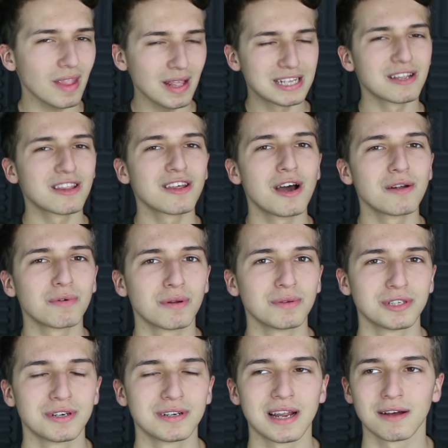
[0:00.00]
It's the third one I'm
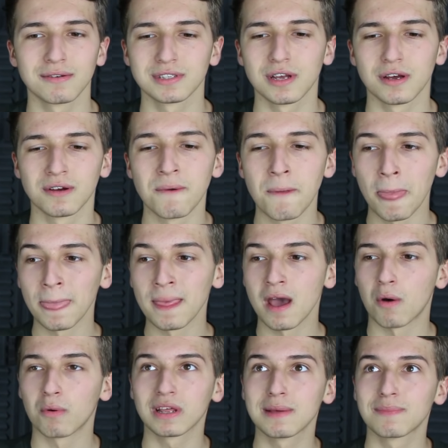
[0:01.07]
doing now, so
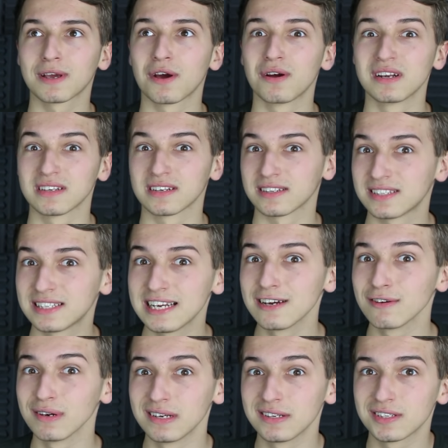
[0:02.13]
I want to keep it going as like a
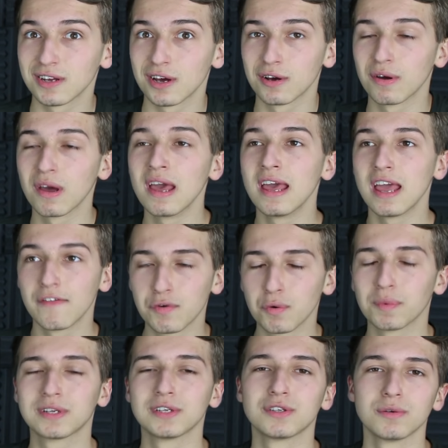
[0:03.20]
series. So if you
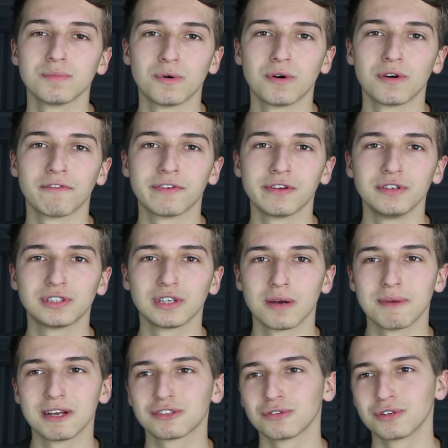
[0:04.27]
want me to do more in
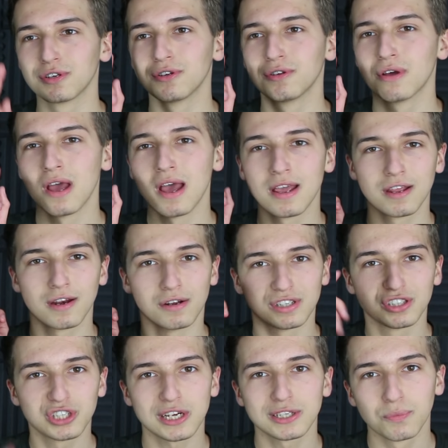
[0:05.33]
future, make sure you you know
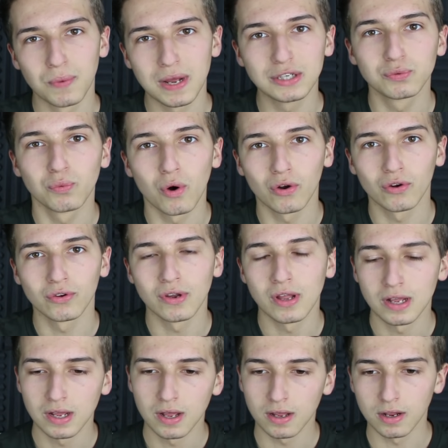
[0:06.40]
suggest which one,
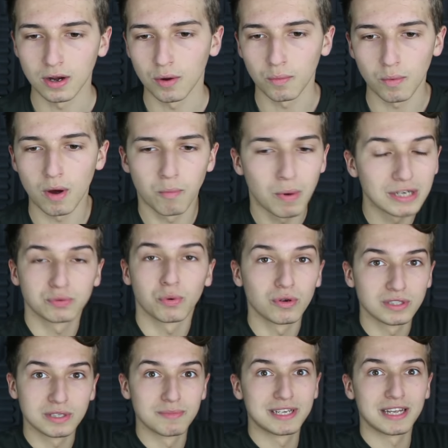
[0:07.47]
you know, which ones in